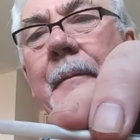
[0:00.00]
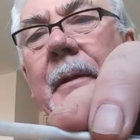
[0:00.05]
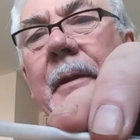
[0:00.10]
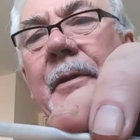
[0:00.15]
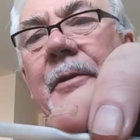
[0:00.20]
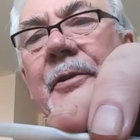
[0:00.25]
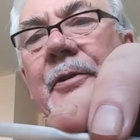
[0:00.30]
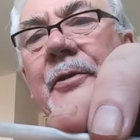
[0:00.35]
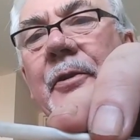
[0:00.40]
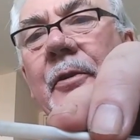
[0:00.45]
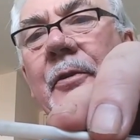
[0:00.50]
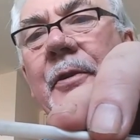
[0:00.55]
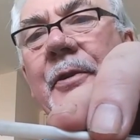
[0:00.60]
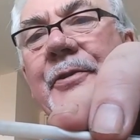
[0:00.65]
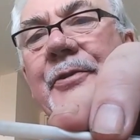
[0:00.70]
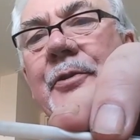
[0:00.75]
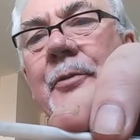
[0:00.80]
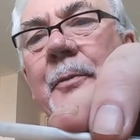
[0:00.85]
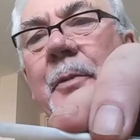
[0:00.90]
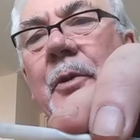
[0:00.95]
making sure the
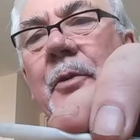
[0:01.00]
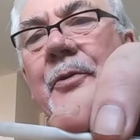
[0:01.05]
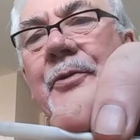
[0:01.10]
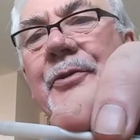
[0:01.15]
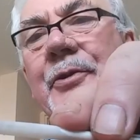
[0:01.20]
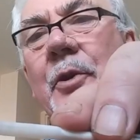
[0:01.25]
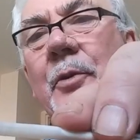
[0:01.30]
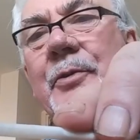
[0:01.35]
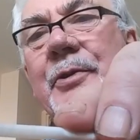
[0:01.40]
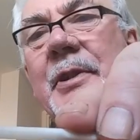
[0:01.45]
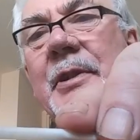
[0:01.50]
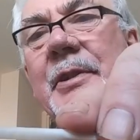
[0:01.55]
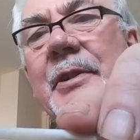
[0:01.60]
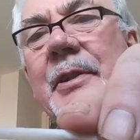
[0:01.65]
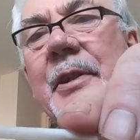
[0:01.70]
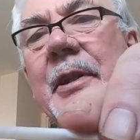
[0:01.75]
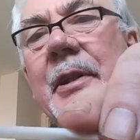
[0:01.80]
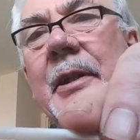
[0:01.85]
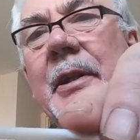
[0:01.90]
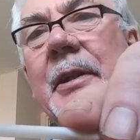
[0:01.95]
super glue soaks
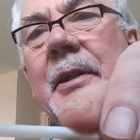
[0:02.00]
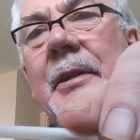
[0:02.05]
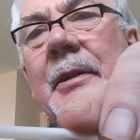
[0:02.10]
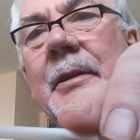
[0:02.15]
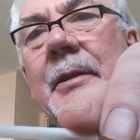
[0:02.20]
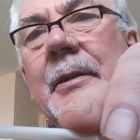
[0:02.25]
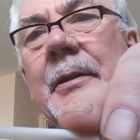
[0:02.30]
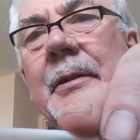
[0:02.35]
into the